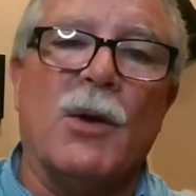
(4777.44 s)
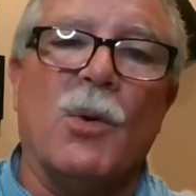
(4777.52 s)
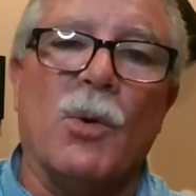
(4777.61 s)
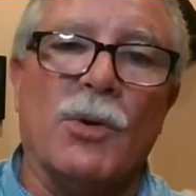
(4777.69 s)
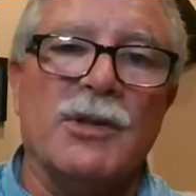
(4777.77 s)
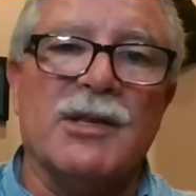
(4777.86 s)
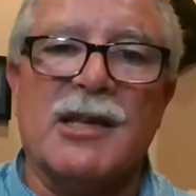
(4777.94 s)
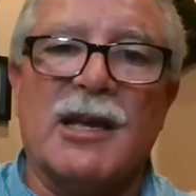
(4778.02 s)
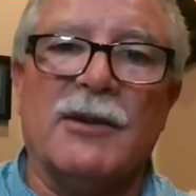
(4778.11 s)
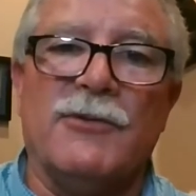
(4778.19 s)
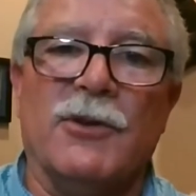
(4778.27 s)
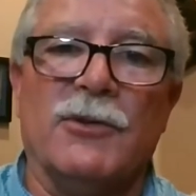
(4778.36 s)
or in the
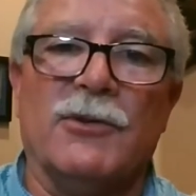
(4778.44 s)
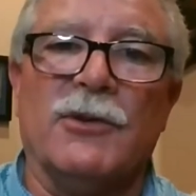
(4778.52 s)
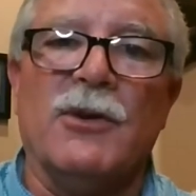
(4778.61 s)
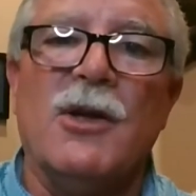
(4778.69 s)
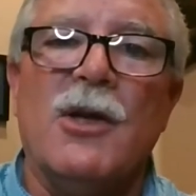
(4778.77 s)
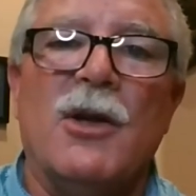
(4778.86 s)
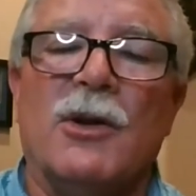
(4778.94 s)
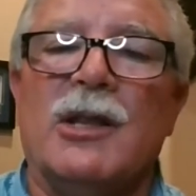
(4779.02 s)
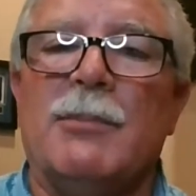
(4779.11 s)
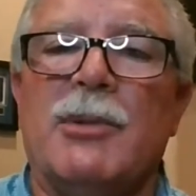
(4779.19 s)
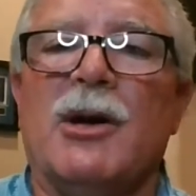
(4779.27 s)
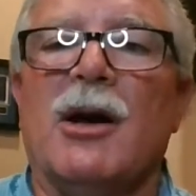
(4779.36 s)
second filter
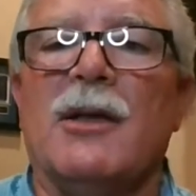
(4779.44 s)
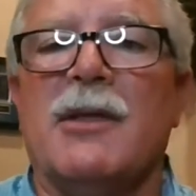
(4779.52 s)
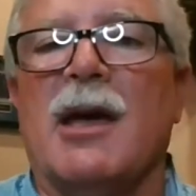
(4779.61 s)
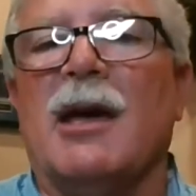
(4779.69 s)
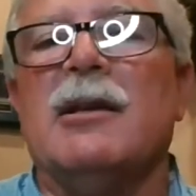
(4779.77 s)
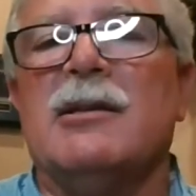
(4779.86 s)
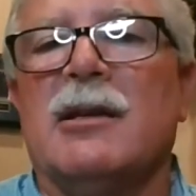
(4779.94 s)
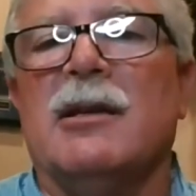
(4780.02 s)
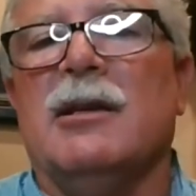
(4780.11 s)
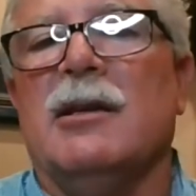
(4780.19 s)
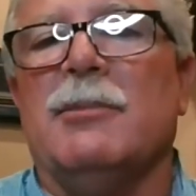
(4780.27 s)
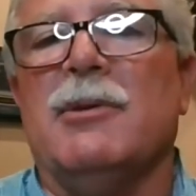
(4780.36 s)
anything beyond that is going
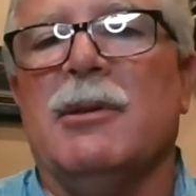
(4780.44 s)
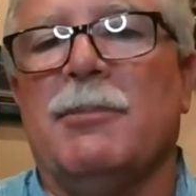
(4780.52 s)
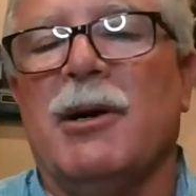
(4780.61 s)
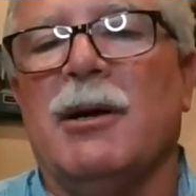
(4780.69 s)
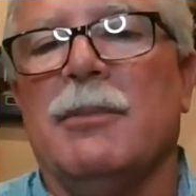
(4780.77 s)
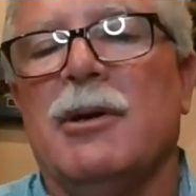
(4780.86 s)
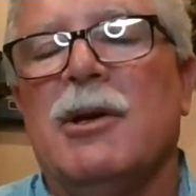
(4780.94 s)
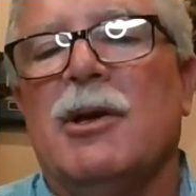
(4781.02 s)
to end up in the pump